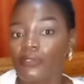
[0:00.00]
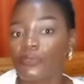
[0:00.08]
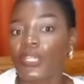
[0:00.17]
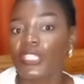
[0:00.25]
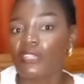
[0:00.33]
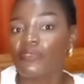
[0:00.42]

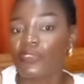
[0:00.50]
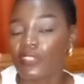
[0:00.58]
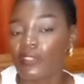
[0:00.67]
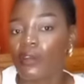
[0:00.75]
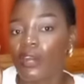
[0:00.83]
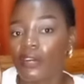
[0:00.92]
waiting for
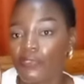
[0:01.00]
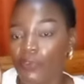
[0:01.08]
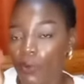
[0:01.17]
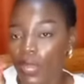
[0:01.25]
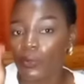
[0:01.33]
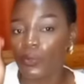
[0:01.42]

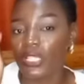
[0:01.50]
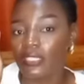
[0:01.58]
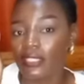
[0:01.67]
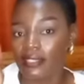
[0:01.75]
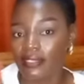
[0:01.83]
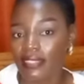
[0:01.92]
one who
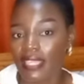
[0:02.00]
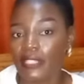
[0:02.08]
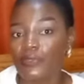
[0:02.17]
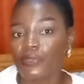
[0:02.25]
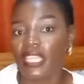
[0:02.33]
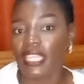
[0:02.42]
is
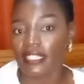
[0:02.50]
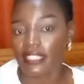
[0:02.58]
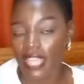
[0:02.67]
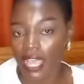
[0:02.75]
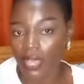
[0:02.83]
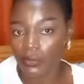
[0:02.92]
inside to
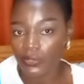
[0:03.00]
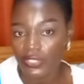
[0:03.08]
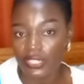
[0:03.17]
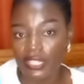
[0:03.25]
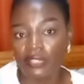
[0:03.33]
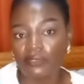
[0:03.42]
get
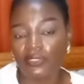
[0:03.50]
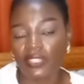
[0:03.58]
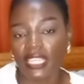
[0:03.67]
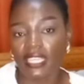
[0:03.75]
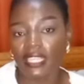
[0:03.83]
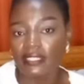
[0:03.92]
out for
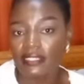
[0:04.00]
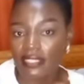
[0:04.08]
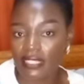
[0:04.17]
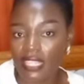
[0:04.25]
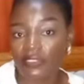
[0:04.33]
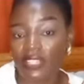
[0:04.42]
the
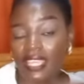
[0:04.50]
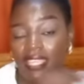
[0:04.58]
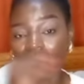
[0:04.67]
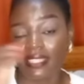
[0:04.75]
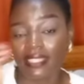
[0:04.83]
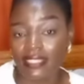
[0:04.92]
exit after
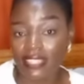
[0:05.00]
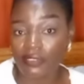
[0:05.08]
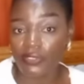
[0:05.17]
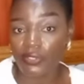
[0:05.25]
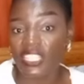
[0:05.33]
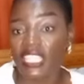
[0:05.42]
an
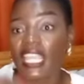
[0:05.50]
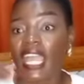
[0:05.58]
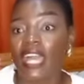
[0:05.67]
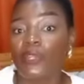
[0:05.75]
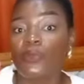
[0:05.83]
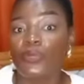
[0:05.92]
interview, they
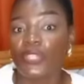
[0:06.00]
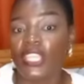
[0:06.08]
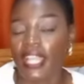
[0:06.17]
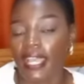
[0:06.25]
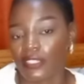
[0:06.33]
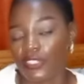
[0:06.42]
are
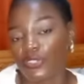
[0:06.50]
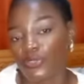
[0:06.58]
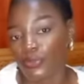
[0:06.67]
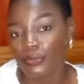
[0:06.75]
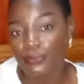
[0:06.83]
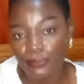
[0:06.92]
looking at
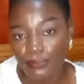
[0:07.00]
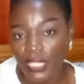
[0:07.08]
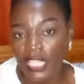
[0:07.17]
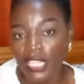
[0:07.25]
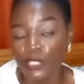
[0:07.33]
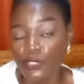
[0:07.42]
you.
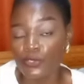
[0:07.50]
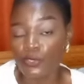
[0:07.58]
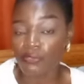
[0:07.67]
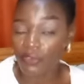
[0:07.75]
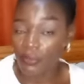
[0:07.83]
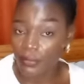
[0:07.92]

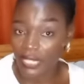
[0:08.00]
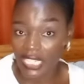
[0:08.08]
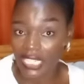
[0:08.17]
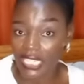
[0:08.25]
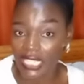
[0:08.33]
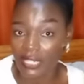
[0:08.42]
So for
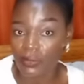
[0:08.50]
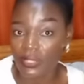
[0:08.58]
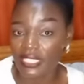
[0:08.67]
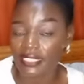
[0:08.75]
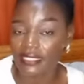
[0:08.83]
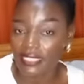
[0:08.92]
me,
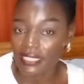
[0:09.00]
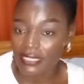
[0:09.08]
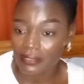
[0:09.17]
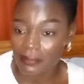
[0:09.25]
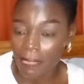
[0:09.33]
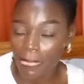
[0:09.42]
what I
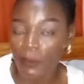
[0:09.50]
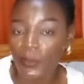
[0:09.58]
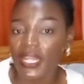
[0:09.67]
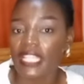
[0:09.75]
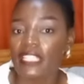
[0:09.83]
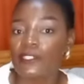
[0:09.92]
did,
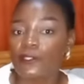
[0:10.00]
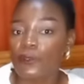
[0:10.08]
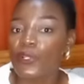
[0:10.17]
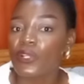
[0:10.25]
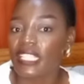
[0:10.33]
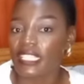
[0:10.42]
when I
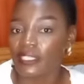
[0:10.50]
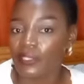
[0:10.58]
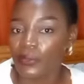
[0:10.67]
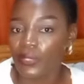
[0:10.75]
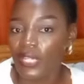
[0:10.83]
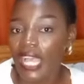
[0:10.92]
stood on the
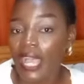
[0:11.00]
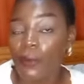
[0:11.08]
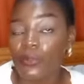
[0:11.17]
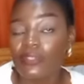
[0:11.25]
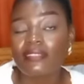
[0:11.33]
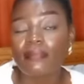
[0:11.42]
door, I
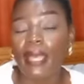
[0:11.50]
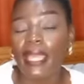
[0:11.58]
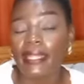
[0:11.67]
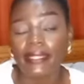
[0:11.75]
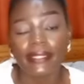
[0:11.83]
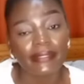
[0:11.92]
was
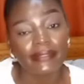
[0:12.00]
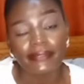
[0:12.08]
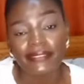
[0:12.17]
smiling.